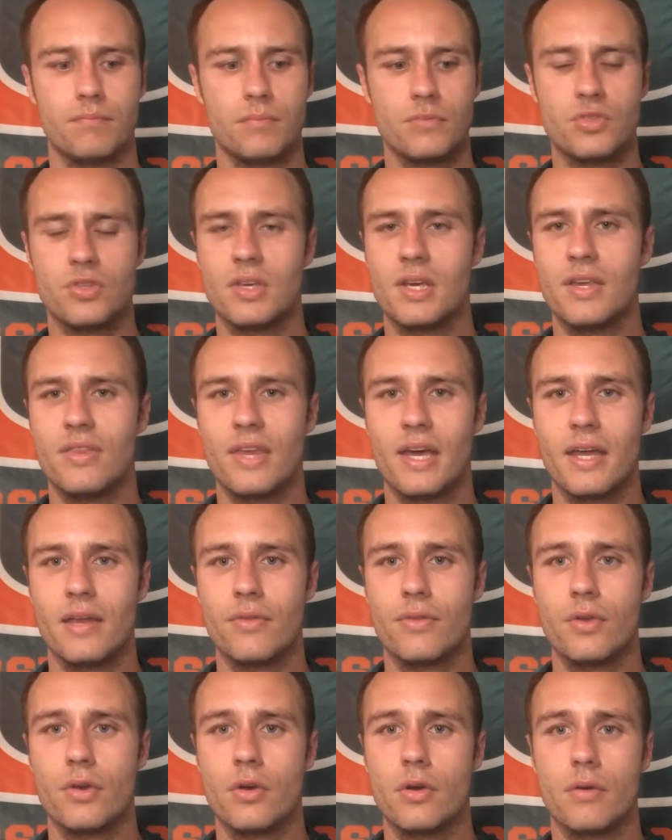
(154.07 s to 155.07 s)
say
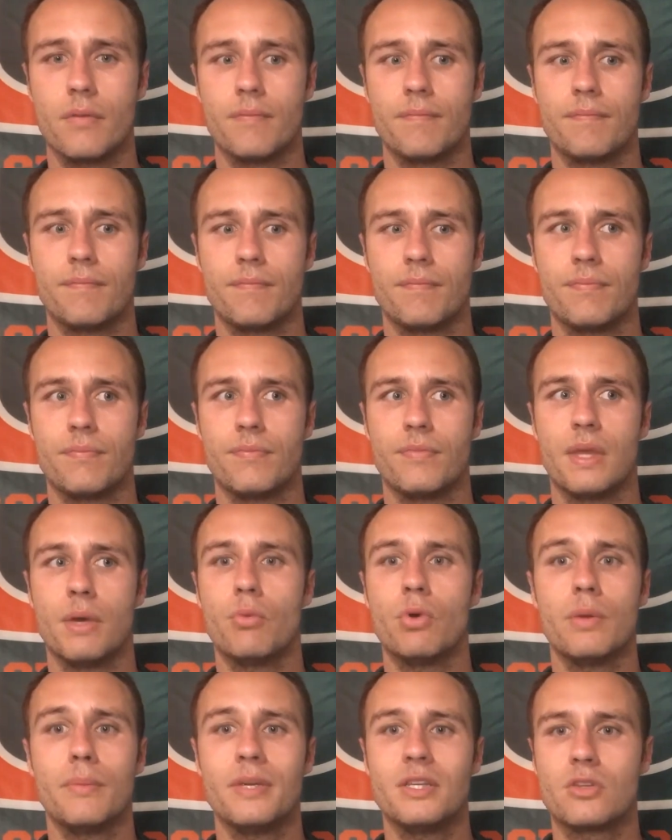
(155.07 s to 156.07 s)
that they
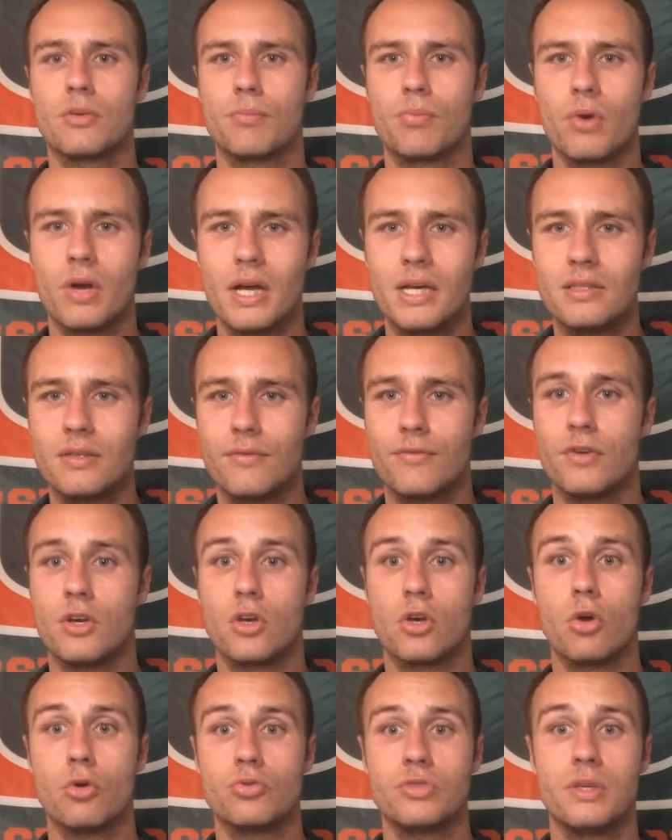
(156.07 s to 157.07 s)
wouldn't be surprised if
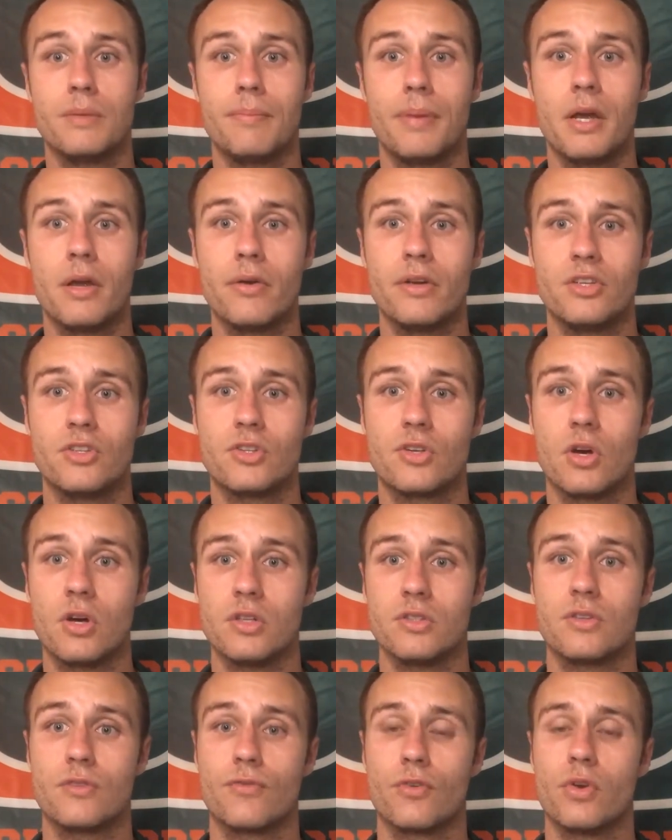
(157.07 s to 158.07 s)
Nakosi Perry
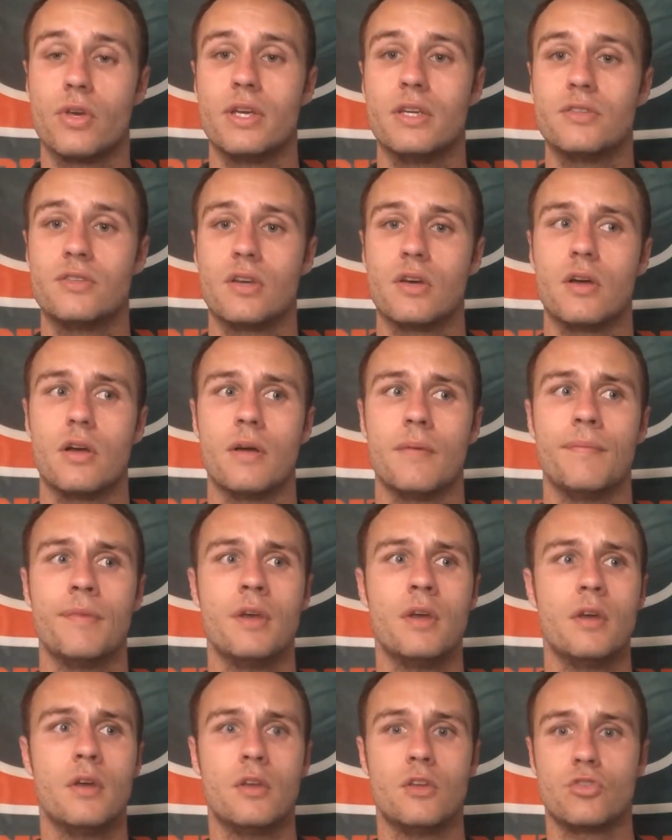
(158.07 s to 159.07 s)
starts for his
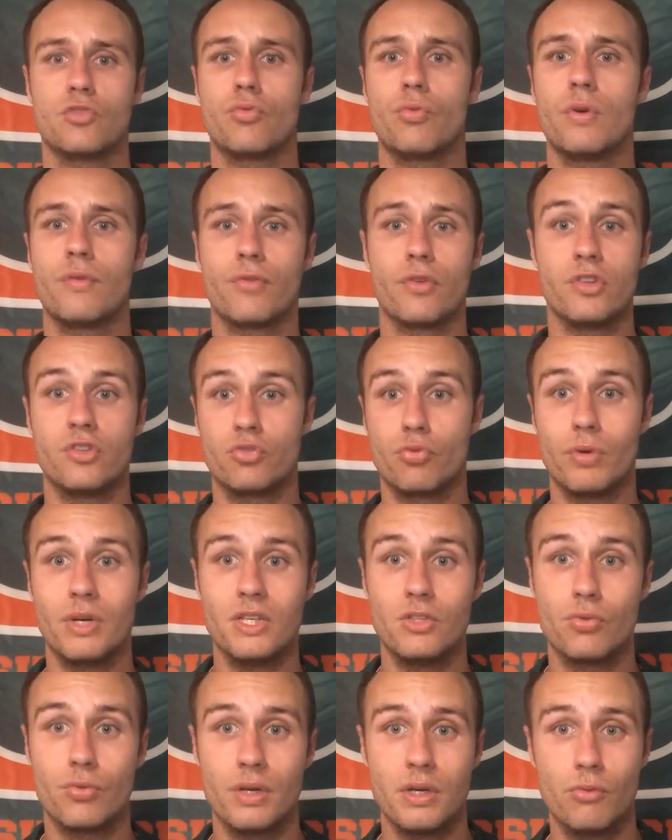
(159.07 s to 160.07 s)
for the
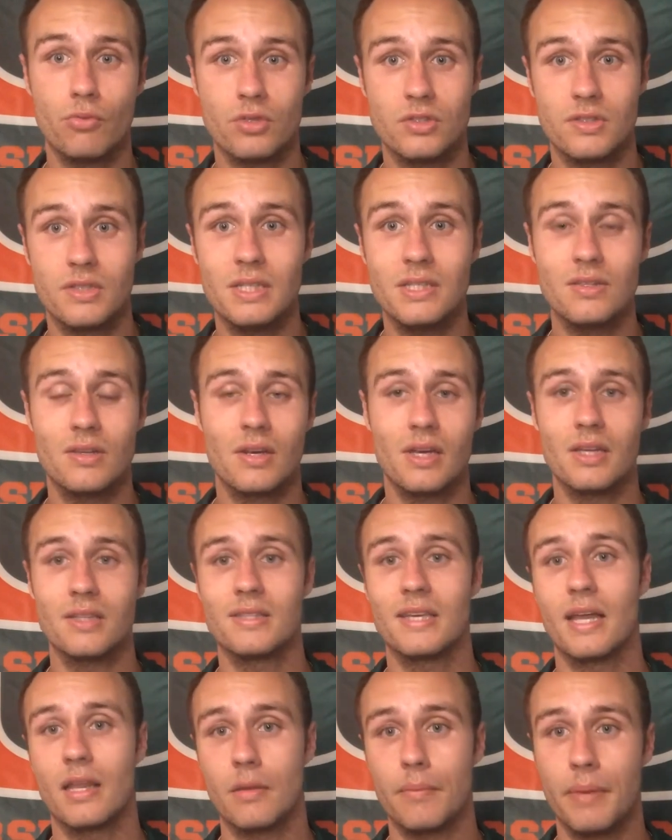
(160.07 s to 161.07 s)
2021 season
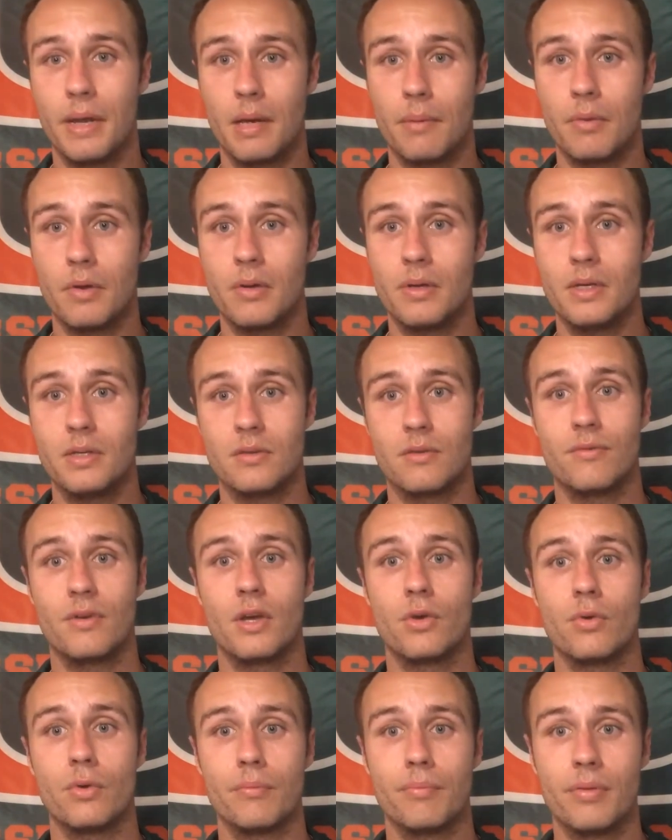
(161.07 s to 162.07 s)
against Alabama. He is a
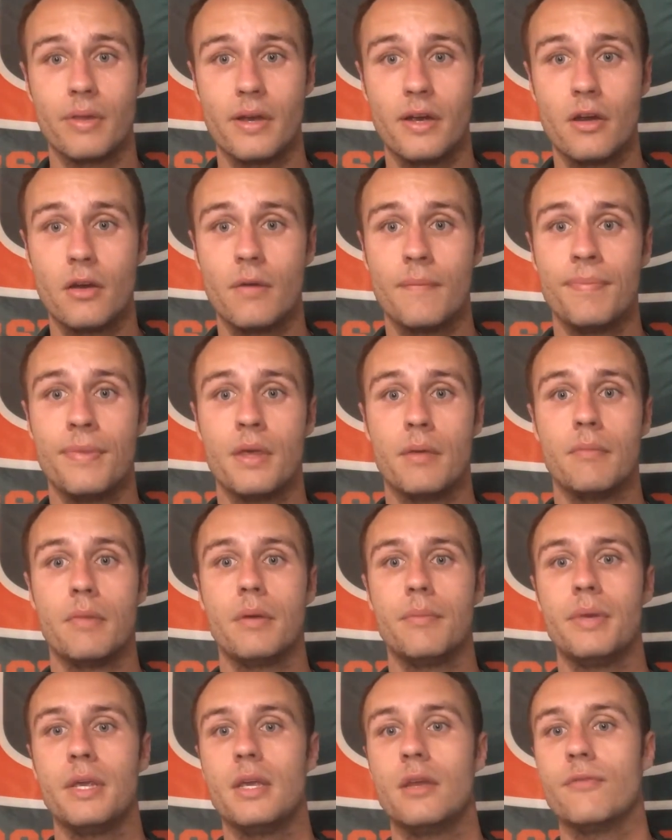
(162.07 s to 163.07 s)
veteran player.
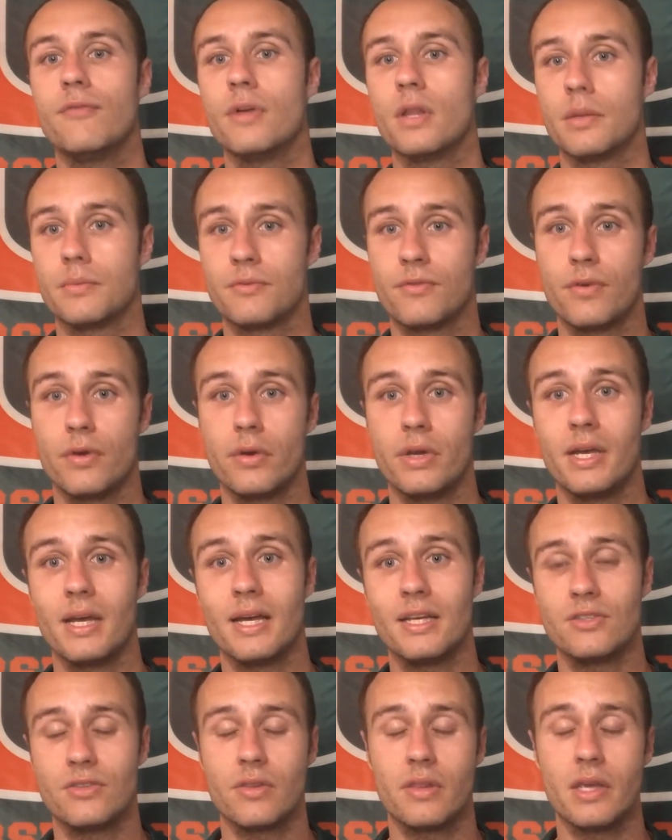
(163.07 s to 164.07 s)
Maybe he develops very
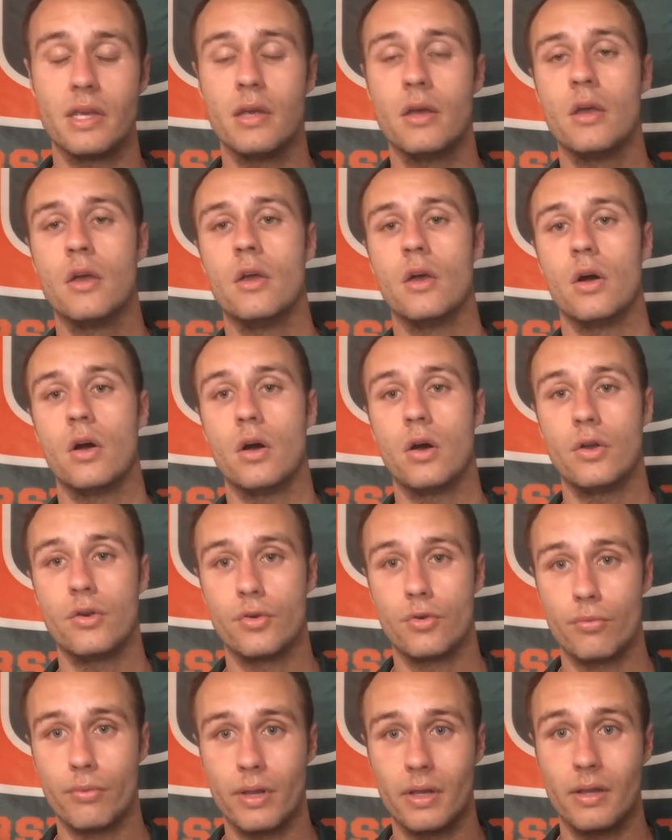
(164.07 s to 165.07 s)
nicely
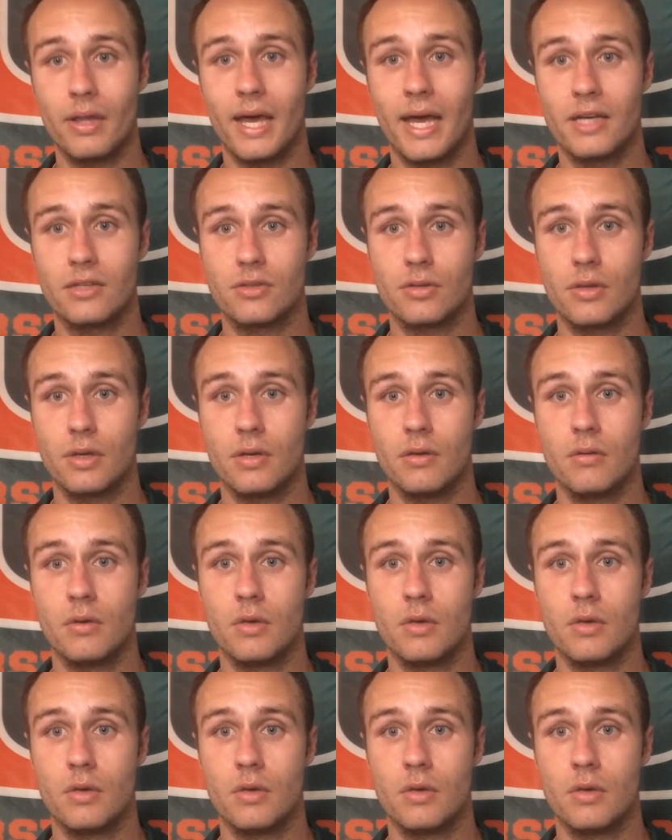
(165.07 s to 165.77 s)
under Rhett Lashley.